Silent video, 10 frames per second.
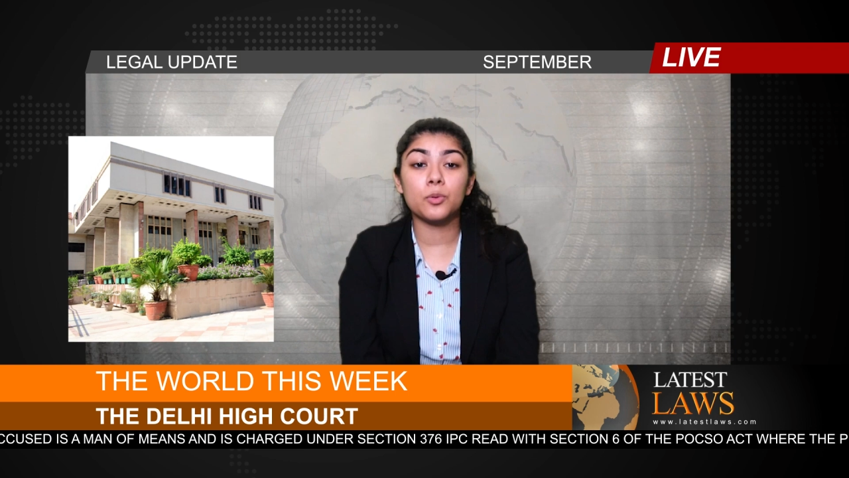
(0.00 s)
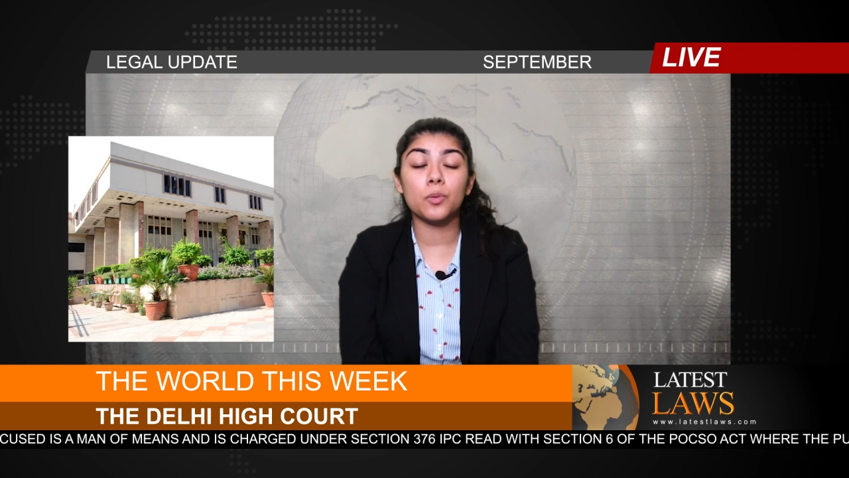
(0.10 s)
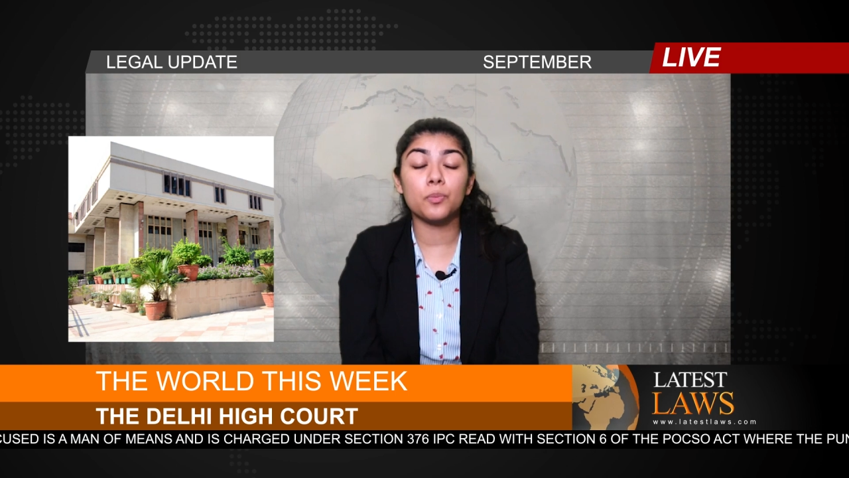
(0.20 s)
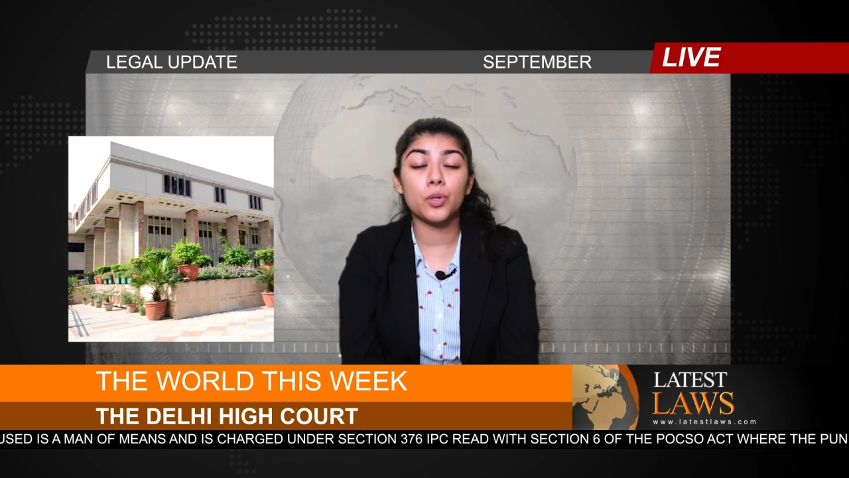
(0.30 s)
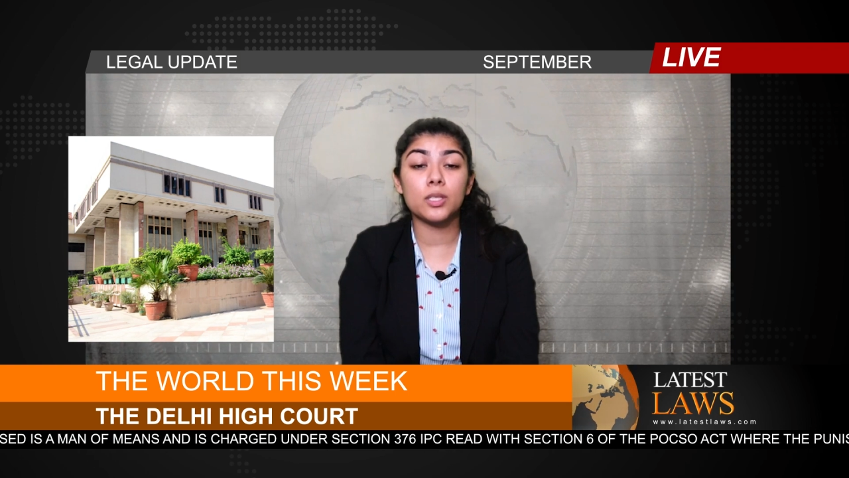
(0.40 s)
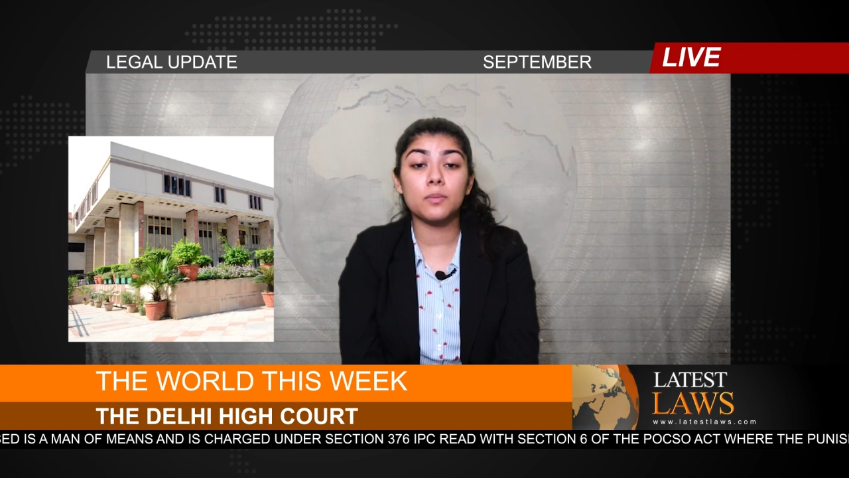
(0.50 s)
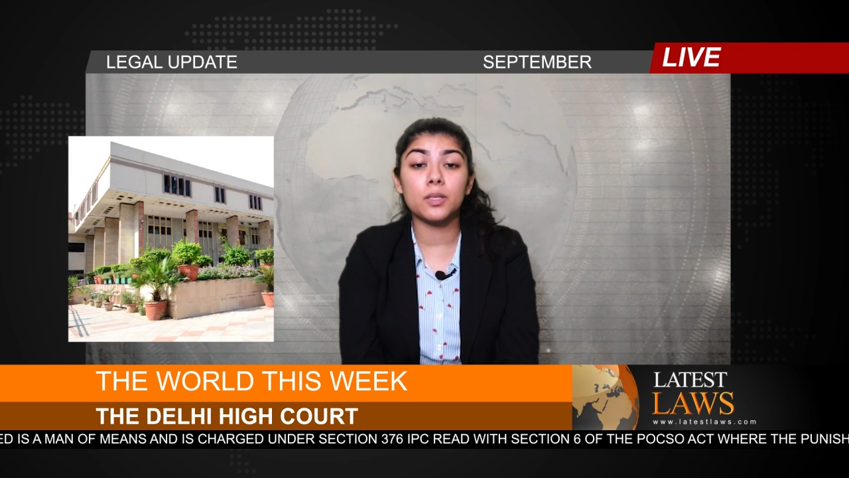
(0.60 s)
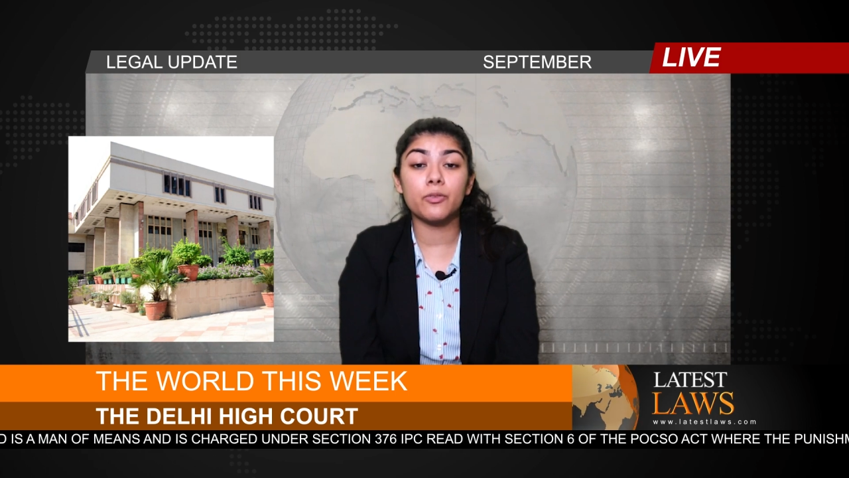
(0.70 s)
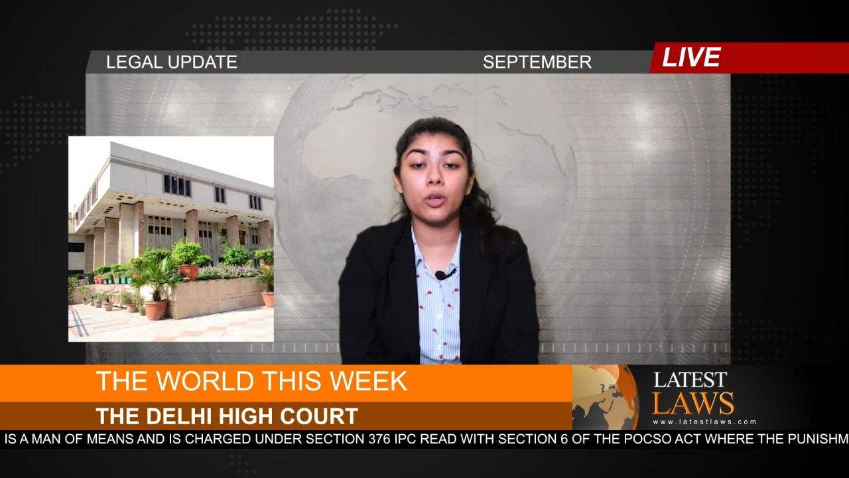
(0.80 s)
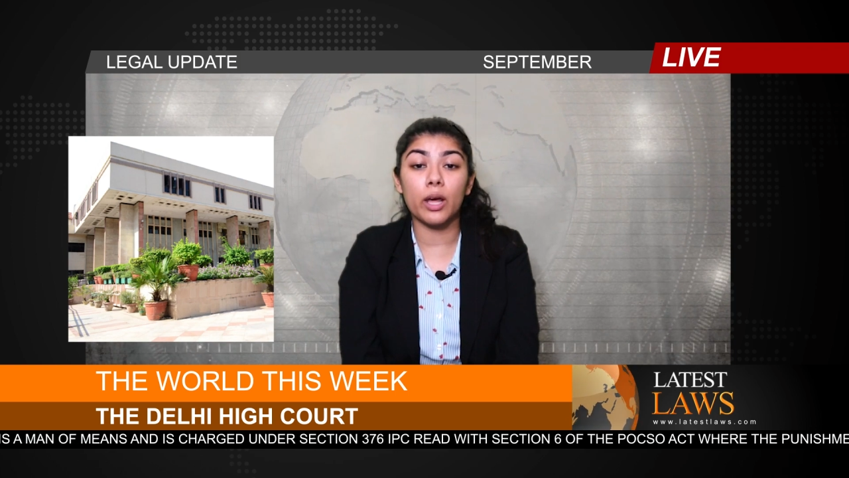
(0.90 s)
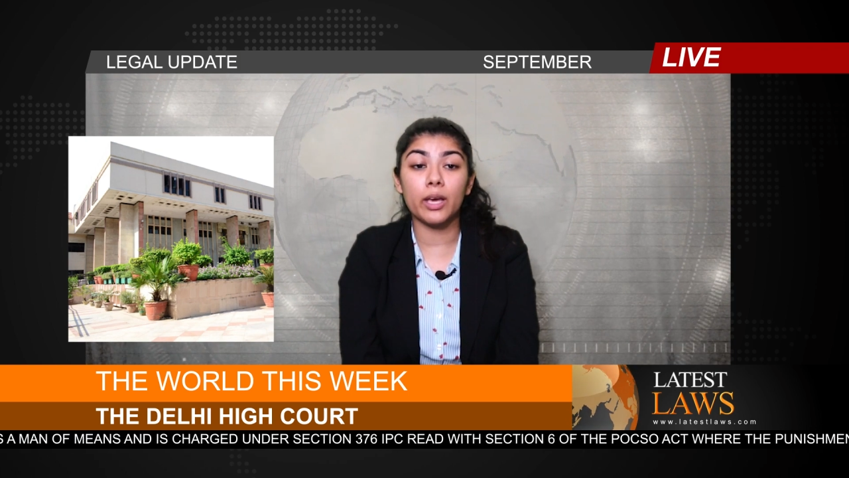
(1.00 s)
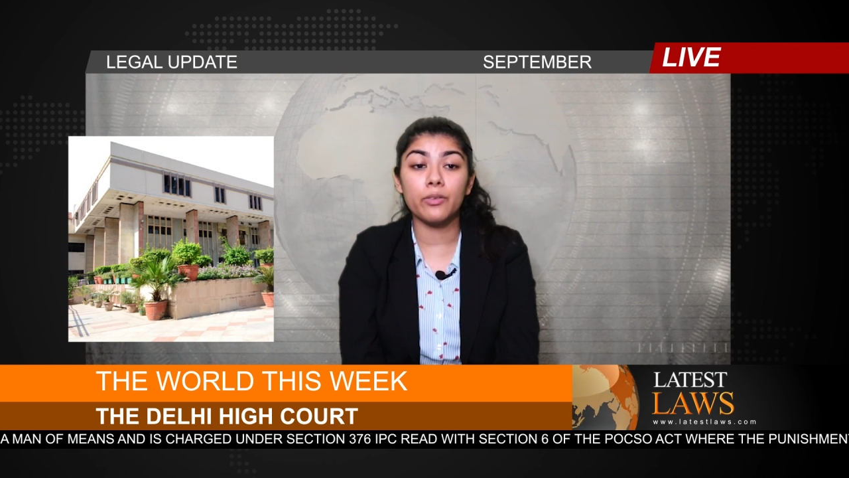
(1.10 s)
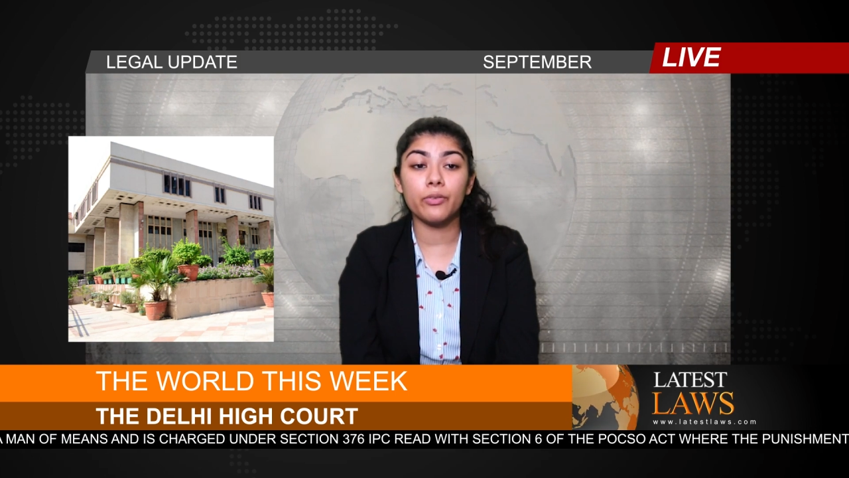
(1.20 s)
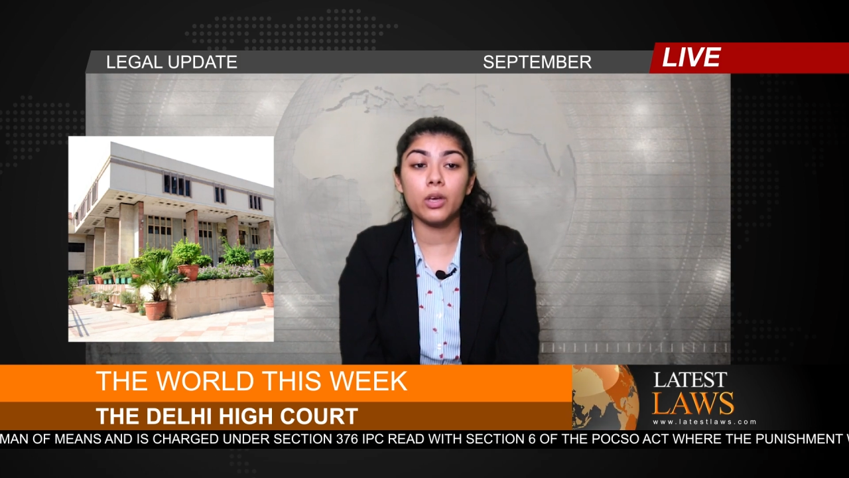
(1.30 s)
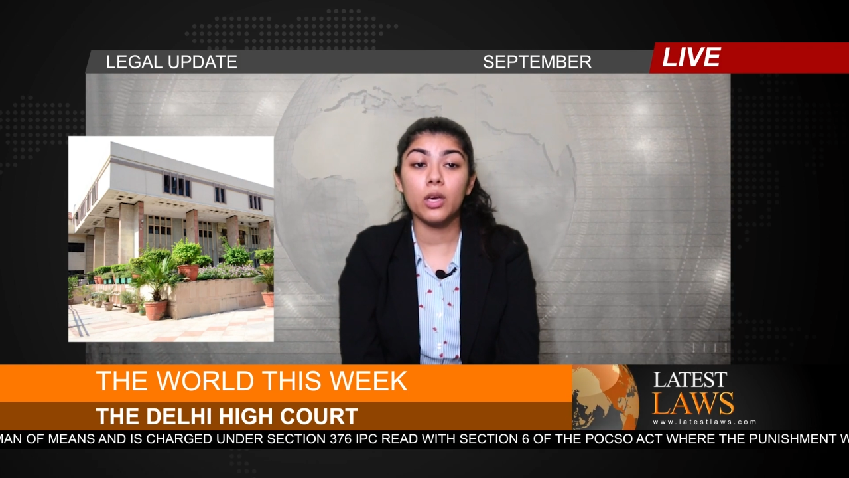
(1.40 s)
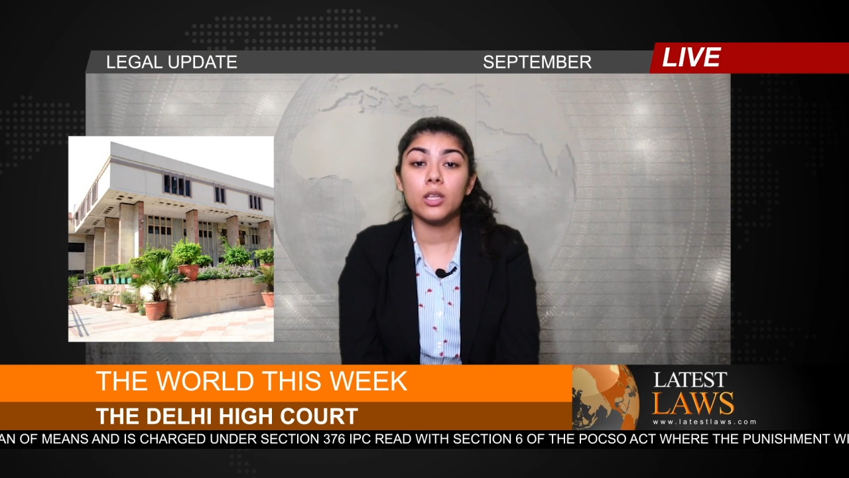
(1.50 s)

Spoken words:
to imprisonment for life,